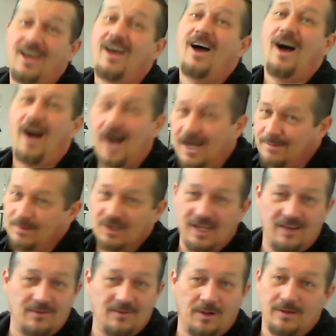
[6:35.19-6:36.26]

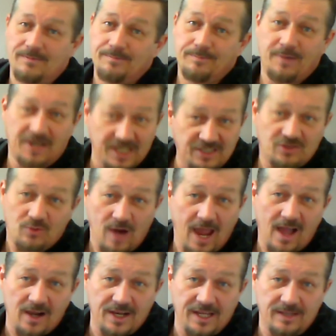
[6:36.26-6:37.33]
Unbelievable. But it's
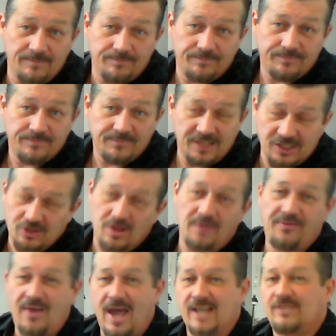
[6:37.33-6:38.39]
reality. These are
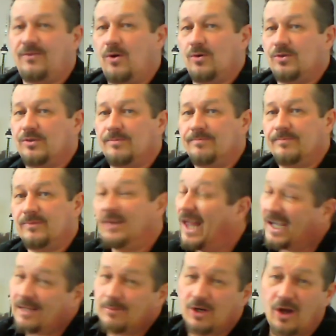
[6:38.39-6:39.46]
the facts, folks.
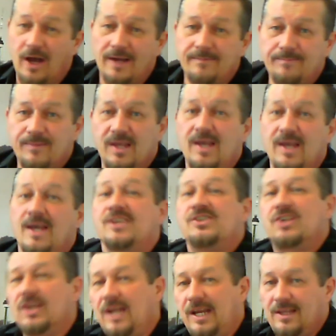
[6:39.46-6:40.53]
Like them or not.
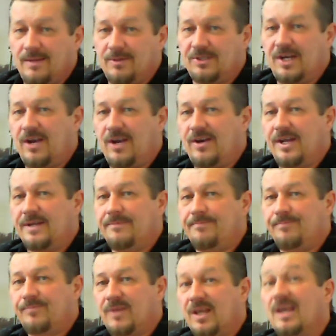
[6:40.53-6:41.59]
It's Canadian Libertarian,
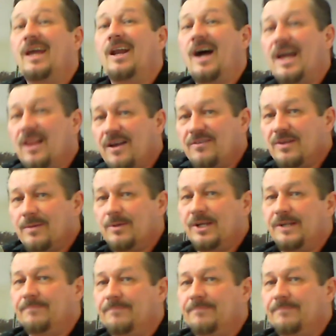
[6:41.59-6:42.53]
and I love liberty.